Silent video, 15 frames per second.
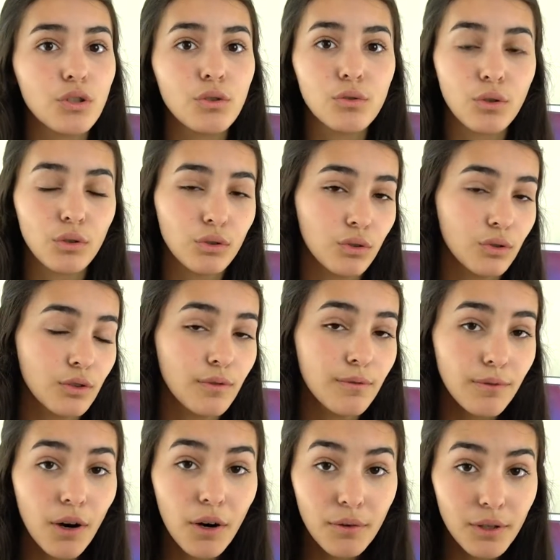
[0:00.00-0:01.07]
can use also
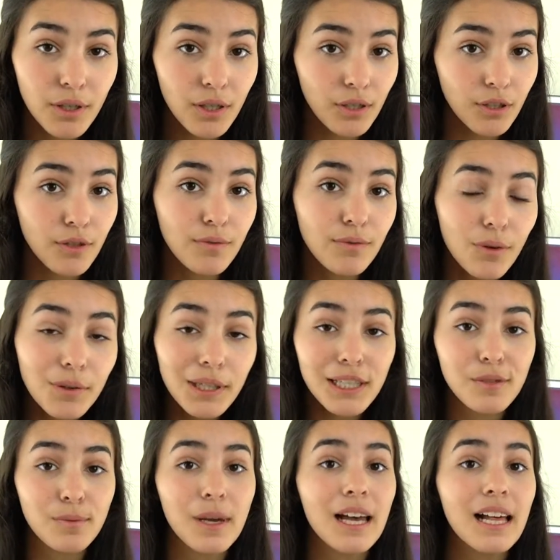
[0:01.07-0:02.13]
Safari on your phone
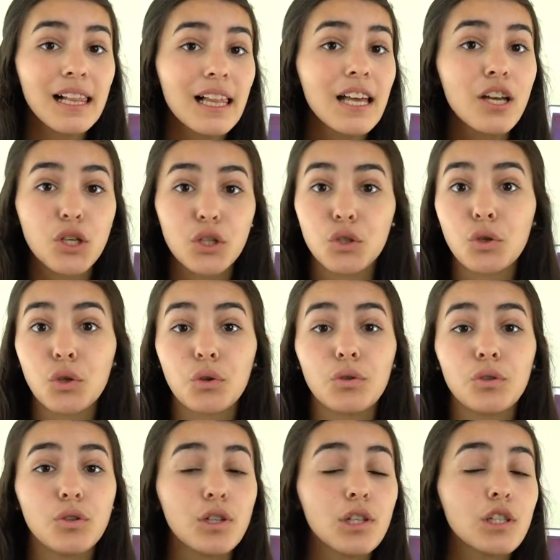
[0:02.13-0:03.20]
as well.
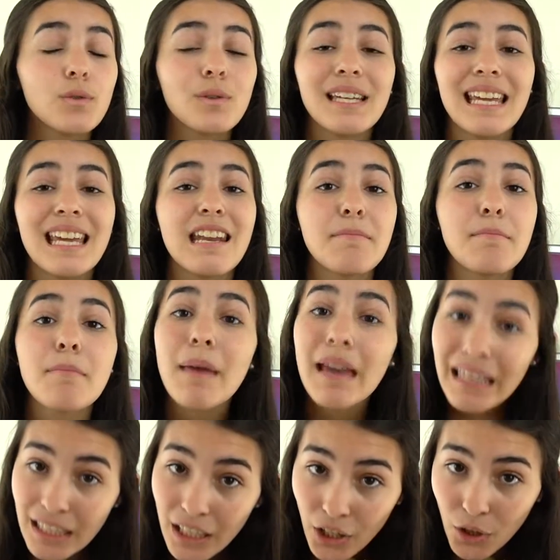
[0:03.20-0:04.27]
So you can do it in
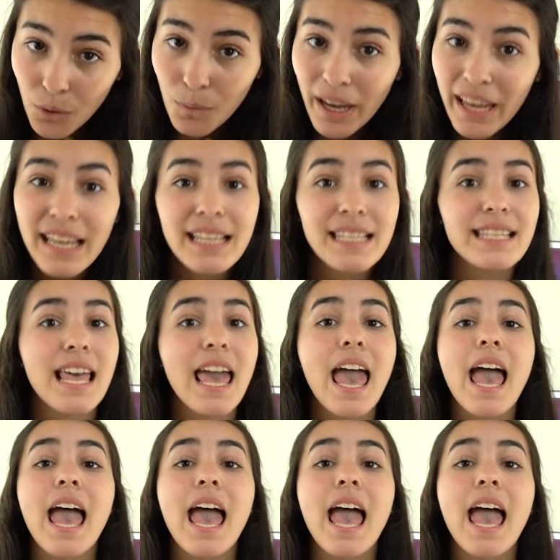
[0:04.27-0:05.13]
many other ways.